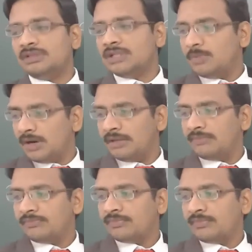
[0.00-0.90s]
the body
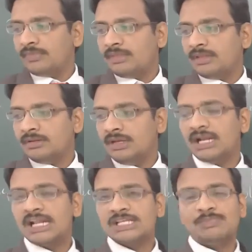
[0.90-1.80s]

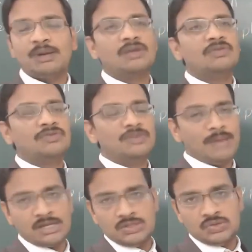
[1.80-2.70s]
irrespective of the
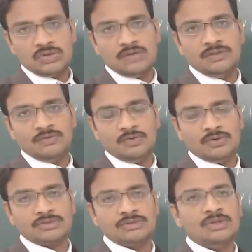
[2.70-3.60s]
magnitude of the
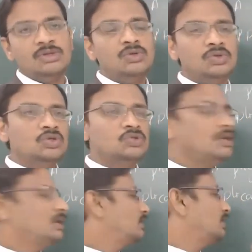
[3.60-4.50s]
force.
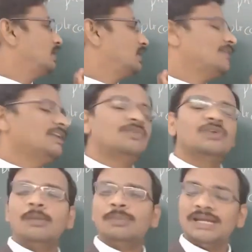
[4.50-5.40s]
Usually even if
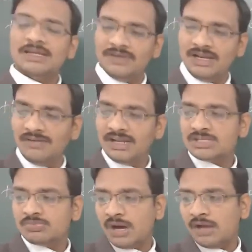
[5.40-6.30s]
you apply a very,
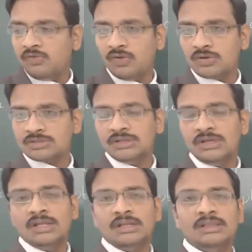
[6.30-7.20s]
very small force,
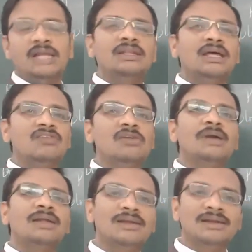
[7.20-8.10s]
then there will
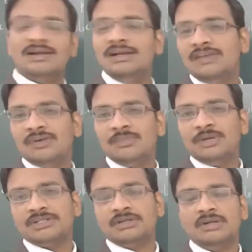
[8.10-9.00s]
be a little
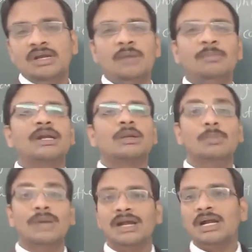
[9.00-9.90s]
deformation but
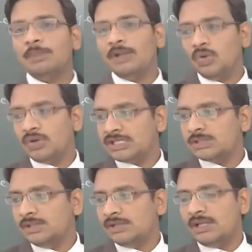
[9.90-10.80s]
may not be
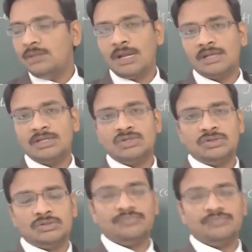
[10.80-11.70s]
noticeable in
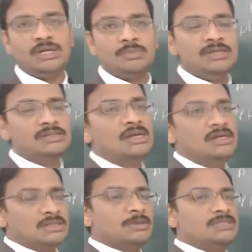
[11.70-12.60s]
magnitude. That means
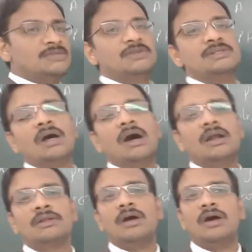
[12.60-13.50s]
suppose if it is the
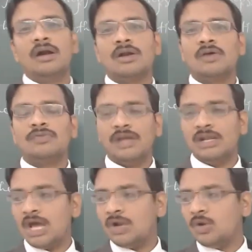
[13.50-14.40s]
order of a
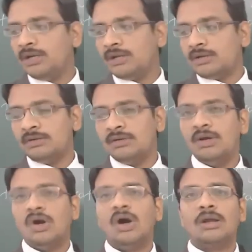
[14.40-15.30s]
nanometer
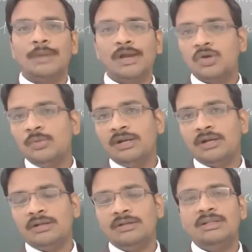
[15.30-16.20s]
or a
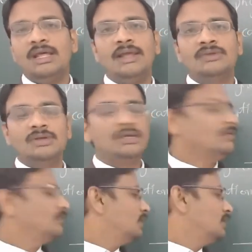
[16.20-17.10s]
micrometer, then
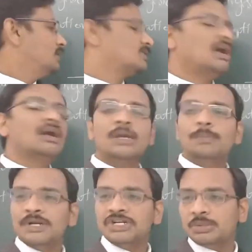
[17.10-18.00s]
actually it's not
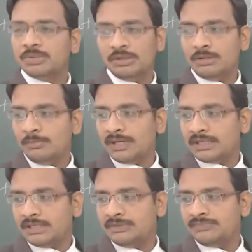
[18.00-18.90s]
appreciable,
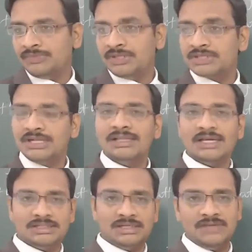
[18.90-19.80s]
but still
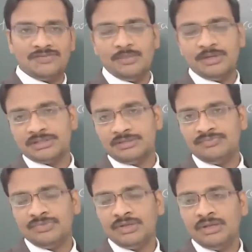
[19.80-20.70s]
there is a deformation.
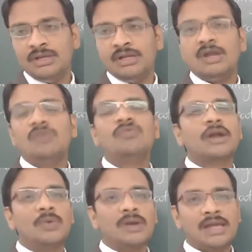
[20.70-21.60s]
Now
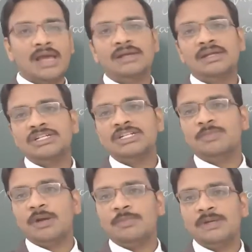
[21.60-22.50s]
for our
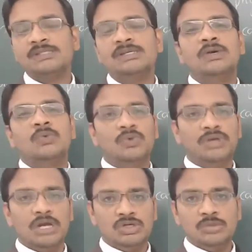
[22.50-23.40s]
calculation purpose,
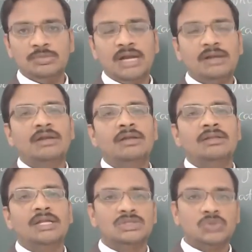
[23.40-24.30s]
we assume that
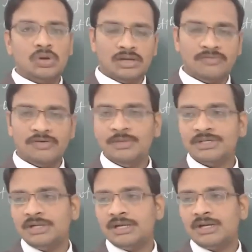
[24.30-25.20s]
there is no
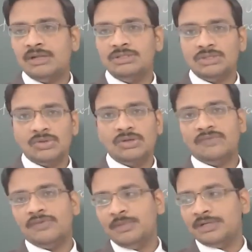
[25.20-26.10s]
deformation at all, zero
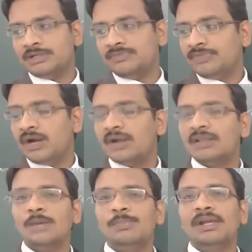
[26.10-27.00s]
deformation
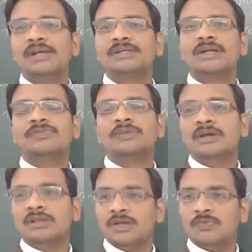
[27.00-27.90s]
under the application of
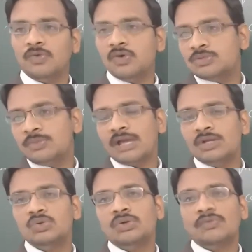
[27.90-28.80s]
the force
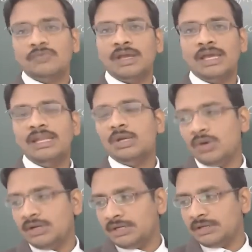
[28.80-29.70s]
magnitude of any
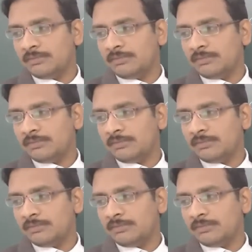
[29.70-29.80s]
quantity.